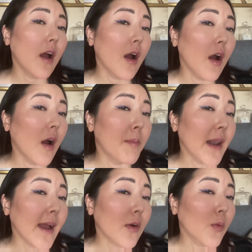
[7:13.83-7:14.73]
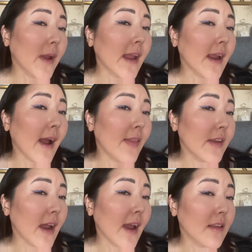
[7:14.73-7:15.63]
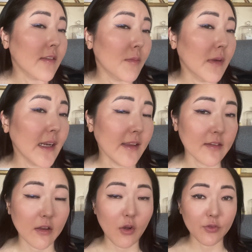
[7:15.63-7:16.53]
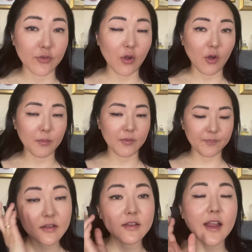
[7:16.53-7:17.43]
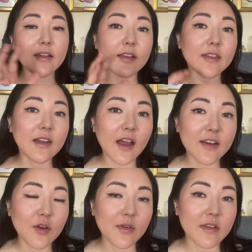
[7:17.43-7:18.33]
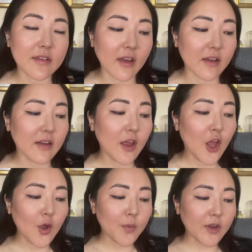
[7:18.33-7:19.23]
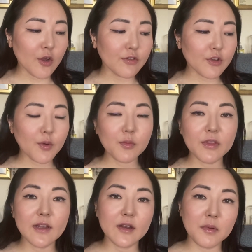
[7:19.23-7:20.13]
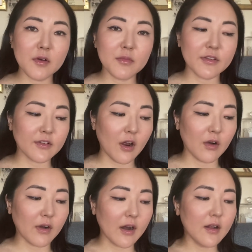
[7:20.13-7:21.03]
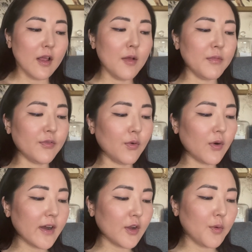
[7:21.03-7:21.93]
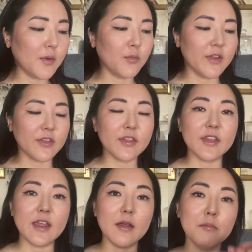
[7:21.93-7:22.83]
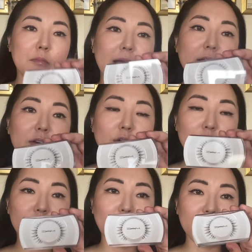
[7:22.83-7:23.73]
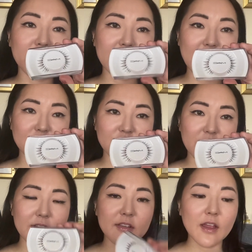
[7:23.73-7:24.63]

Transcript: a black wing and then add some glitter on top. Next that the liner is done, we're going to go in with a little bit of mascara before I go in with the MAC false lashes,